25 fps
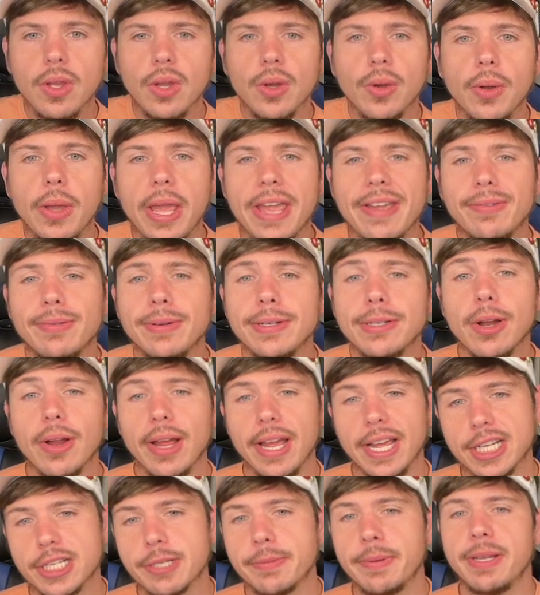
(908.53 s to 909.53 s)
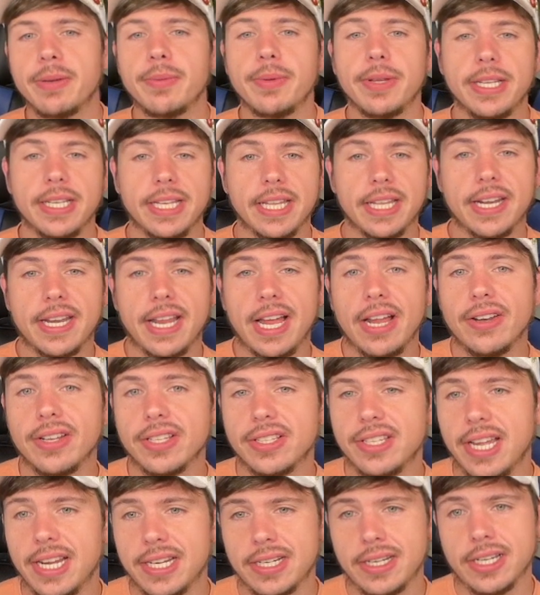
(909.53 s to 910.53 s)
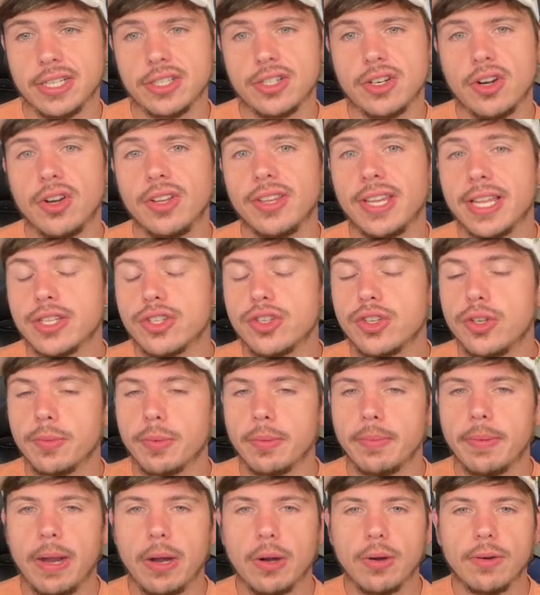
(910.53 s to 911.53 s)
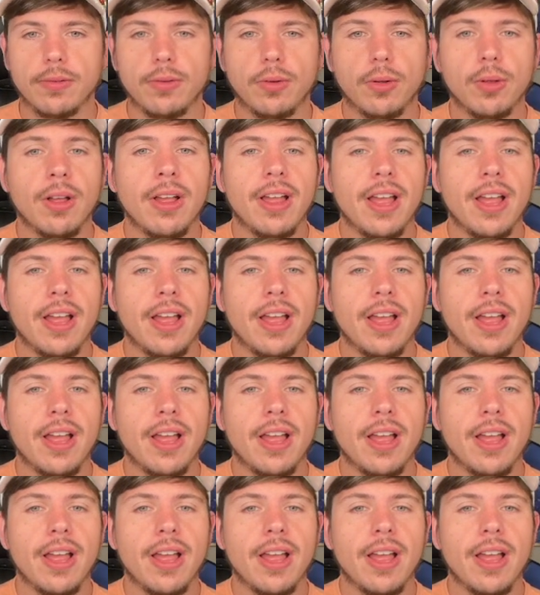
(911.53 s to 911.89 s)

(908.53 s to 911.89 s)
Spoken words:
If we draw X speed, we can get it out and attack next turn, and that's super powerful.